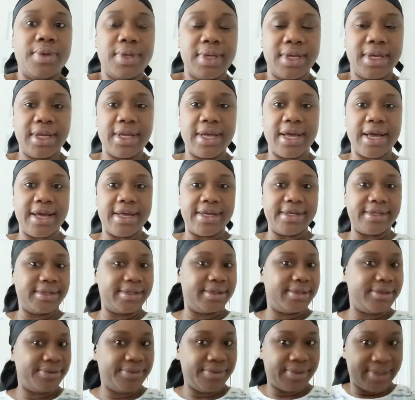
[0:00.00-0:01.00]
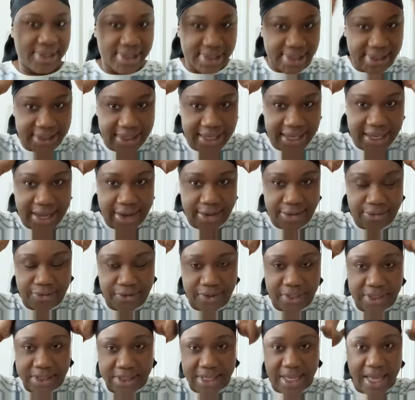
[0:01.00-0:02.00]
Okay guys, we're gonna take
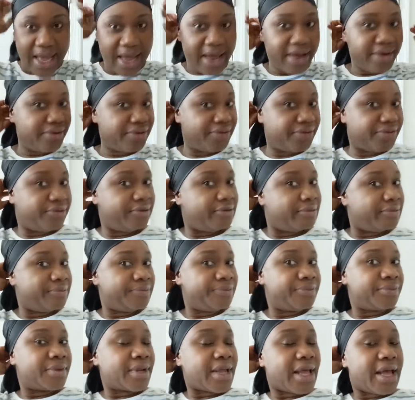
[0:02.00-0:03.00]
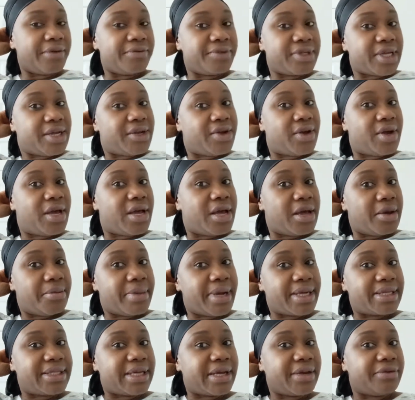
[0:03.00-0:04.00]
off the scarf after your hair
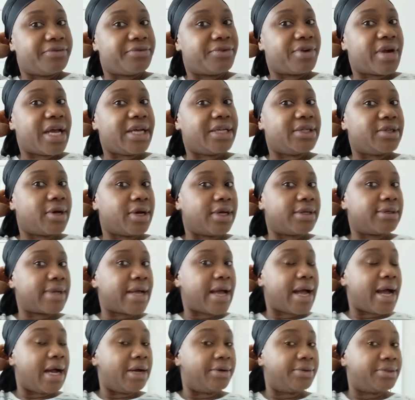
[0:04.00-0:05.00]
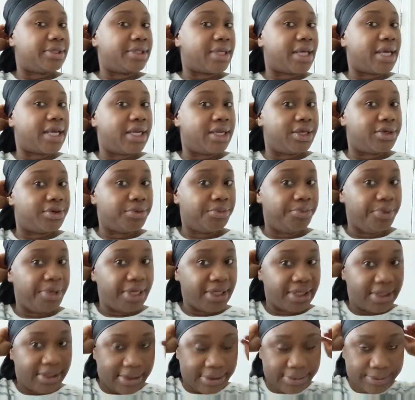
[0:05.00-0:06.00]
might have dried out a little
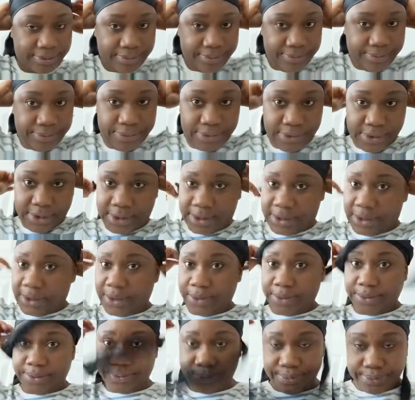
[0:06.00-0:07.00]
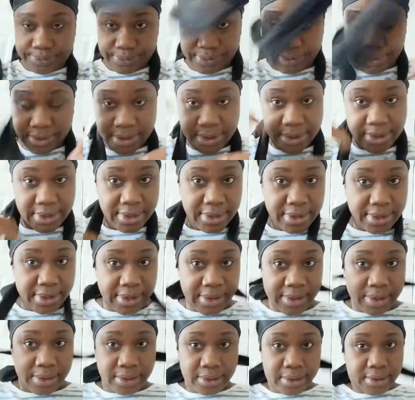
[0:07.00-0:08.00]
bit. So
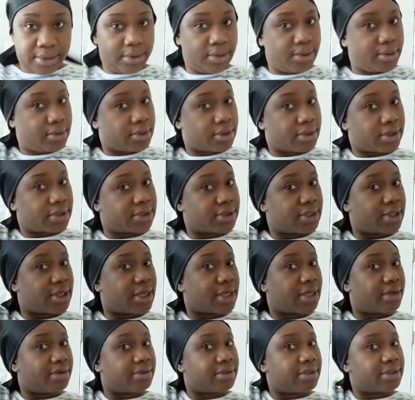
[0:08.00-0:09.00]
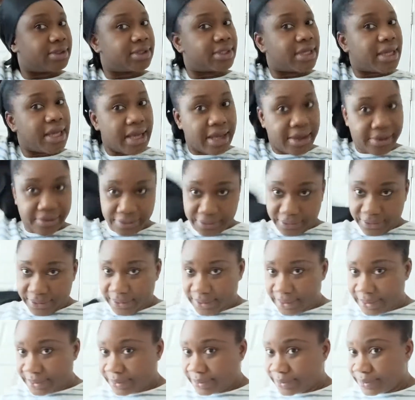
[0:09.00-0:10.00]
just take out the scarf.
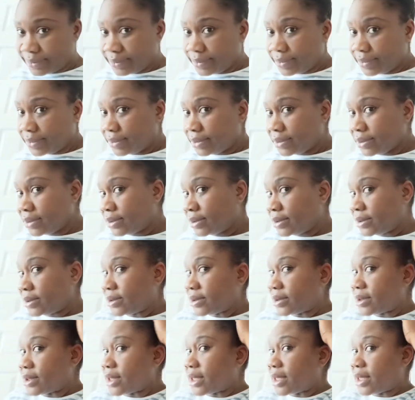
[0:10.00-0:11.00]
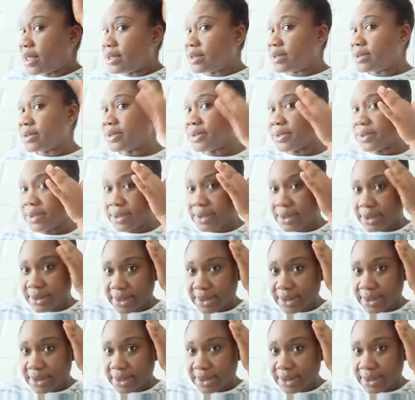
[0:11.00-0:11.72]
Okay, so